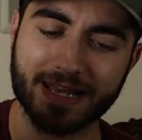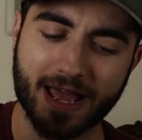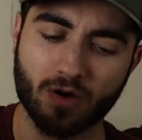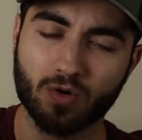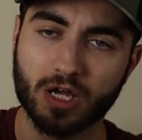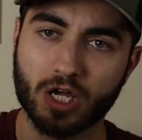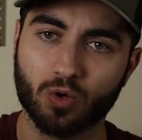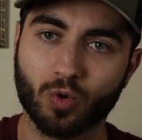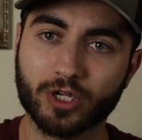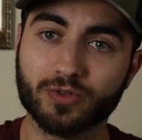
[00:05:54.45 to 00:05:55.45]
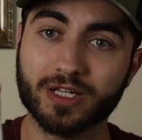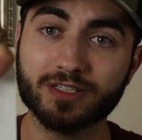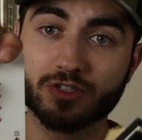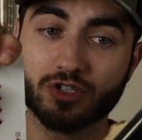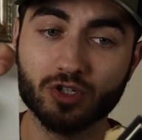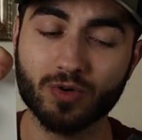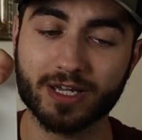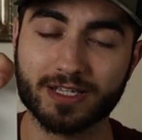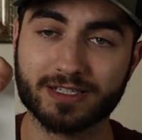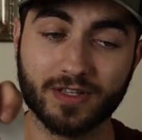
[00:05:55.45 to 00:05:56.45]
Now, what you need to do
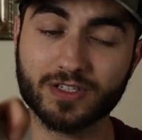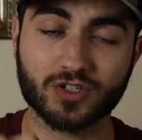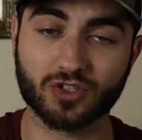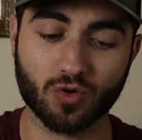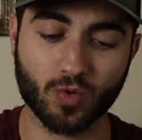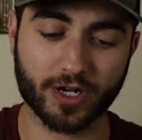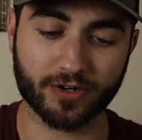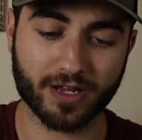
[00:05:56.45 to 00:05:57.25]
is, this is so weird.